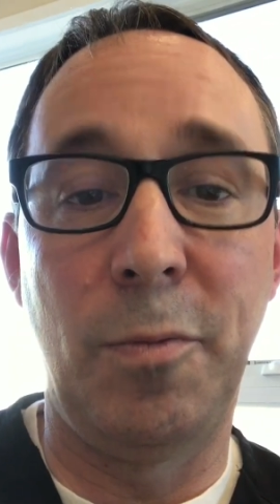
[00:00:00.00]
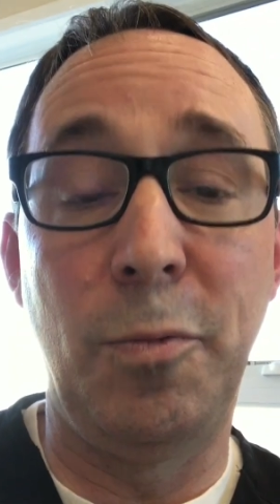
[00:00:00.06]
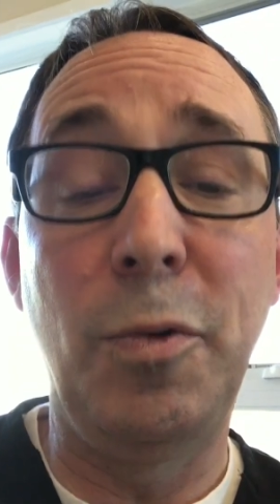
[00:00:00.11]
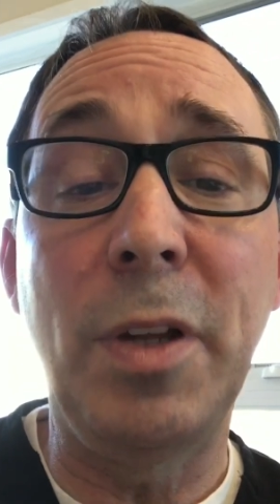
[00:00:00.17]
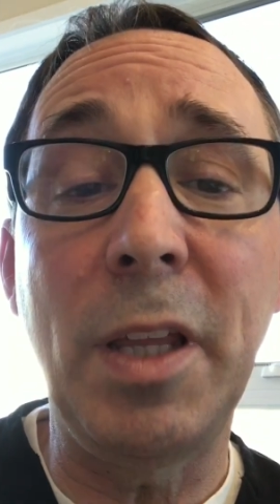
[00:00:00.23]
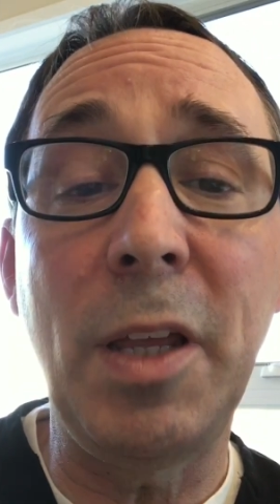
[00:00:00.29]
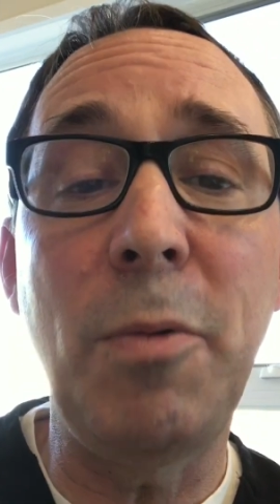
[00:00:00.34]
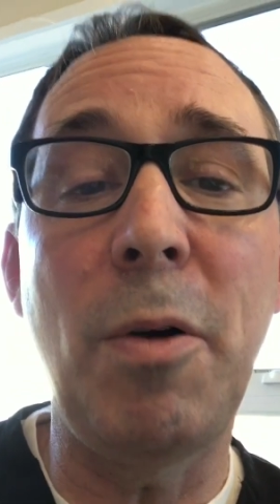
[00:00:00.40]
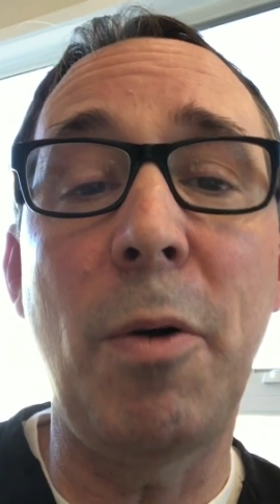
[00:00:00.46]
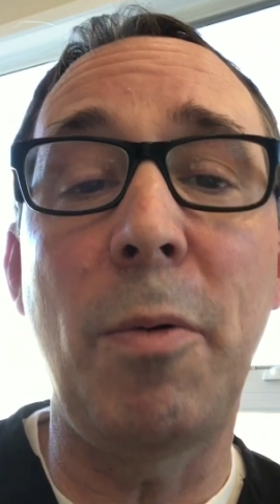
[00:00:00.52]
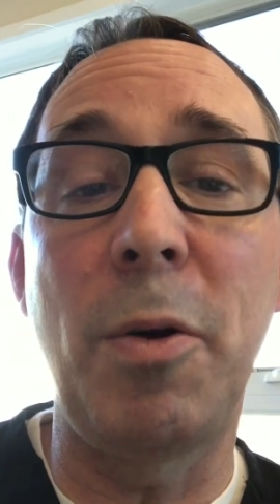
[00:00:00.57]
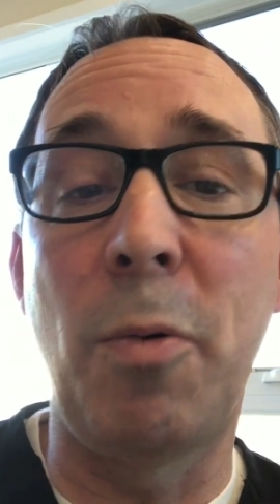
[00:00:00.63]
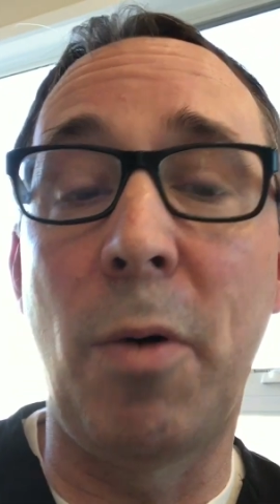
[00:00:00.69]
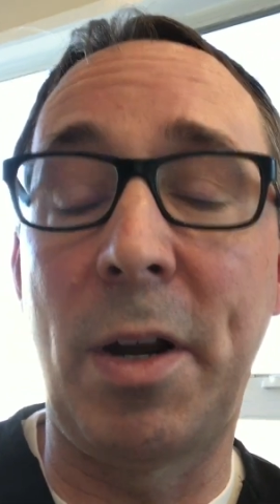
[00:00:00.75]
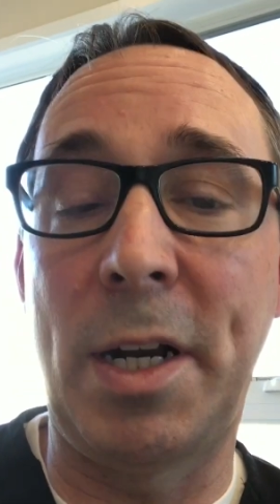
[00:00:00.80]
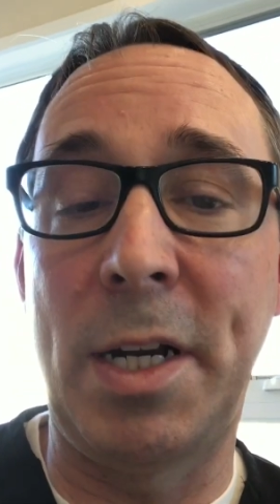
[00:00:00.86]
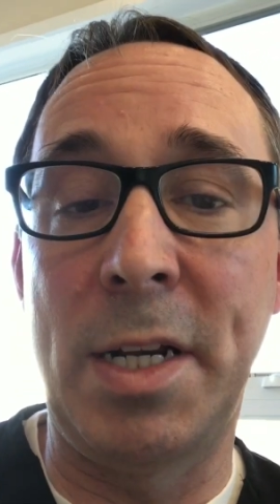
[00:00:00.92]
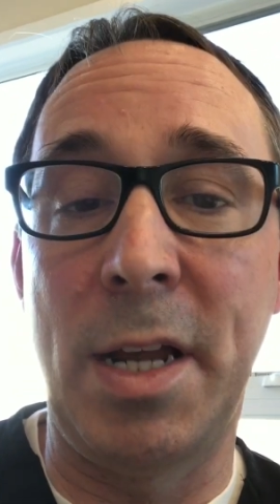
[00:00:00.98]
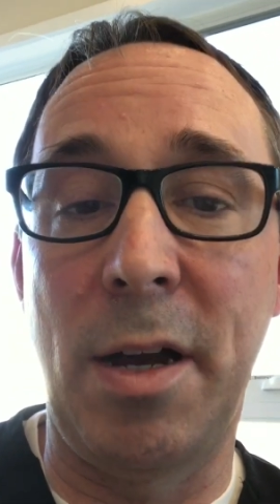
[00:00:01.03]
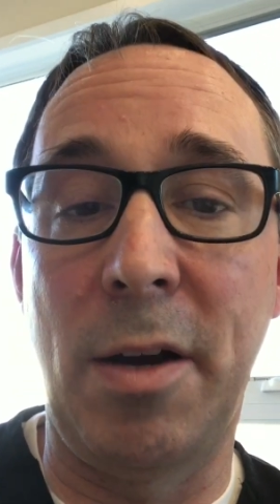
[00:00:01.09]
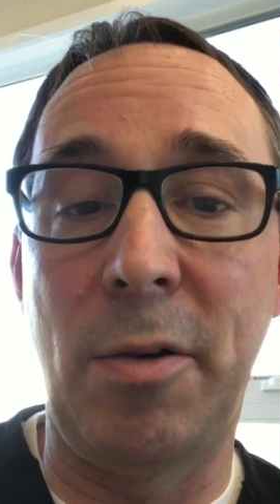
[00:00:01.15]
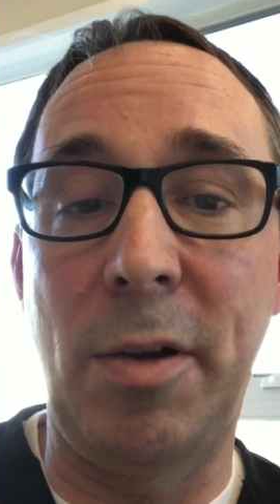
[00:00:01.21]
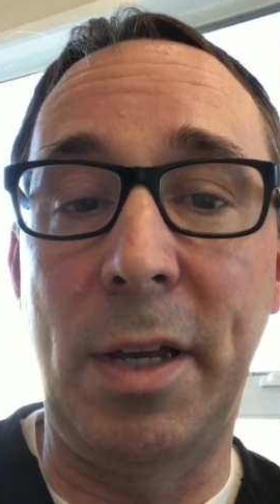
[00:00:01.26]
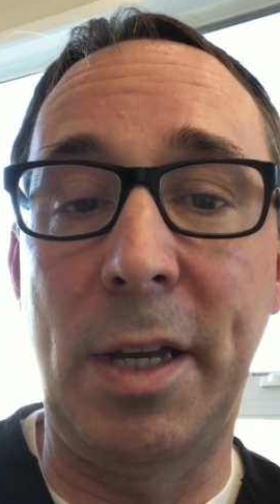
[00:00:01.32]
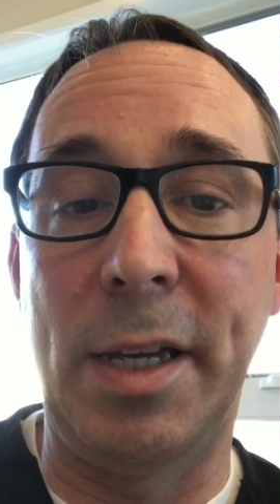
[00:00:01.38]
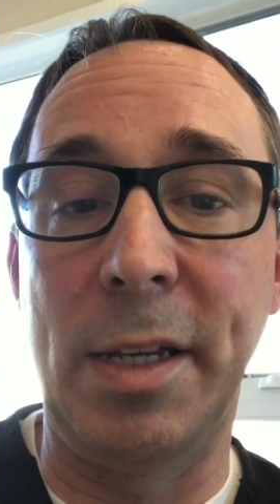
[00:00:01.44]
Really what we want to
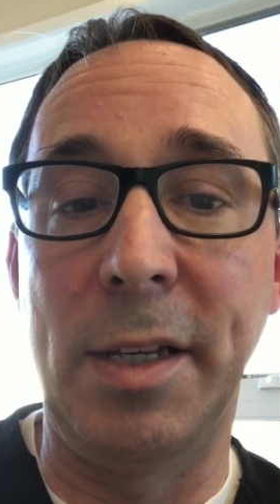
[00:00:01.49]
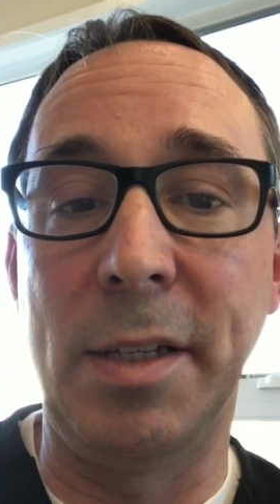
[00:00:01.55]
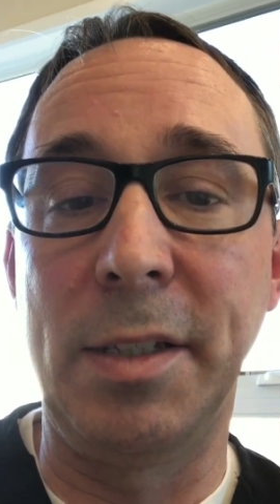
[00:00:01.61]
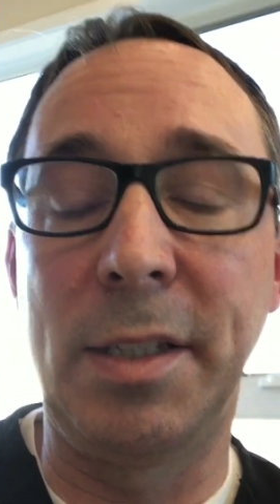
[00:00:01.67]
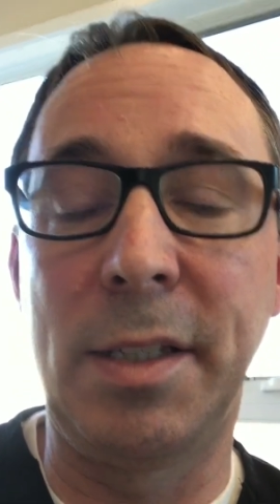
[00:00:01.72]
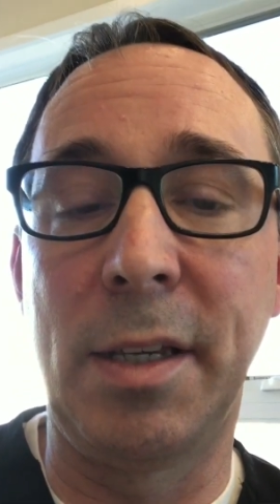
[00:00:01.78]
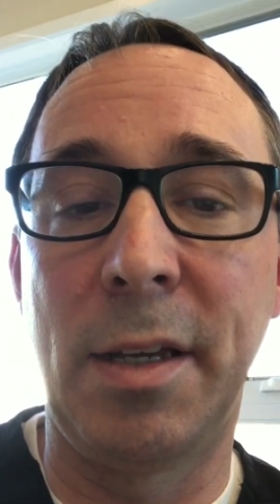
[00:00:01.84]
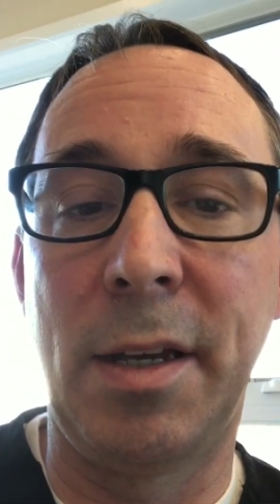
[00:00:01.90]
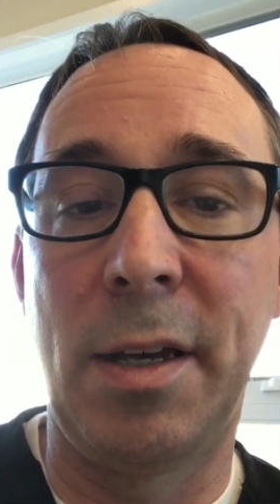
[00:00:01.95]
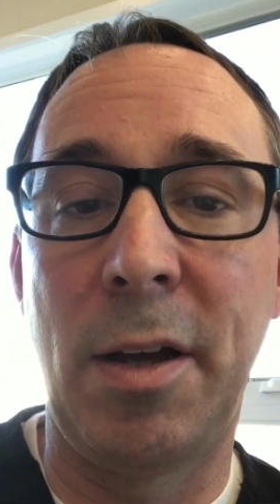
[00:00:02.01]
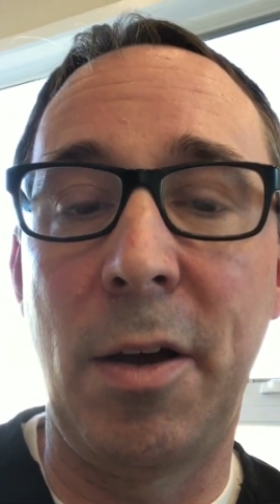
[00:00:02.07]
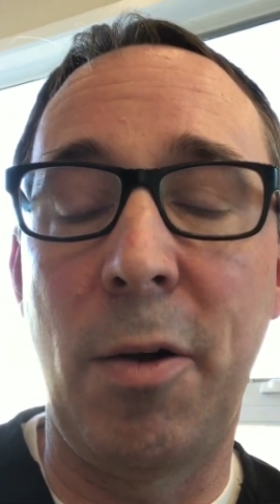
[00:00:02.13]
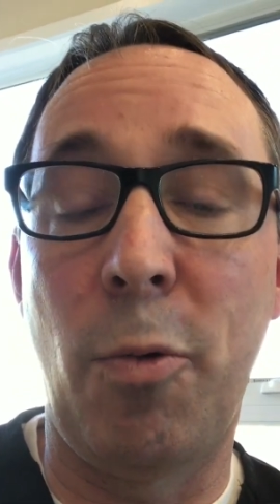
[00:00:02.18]
know is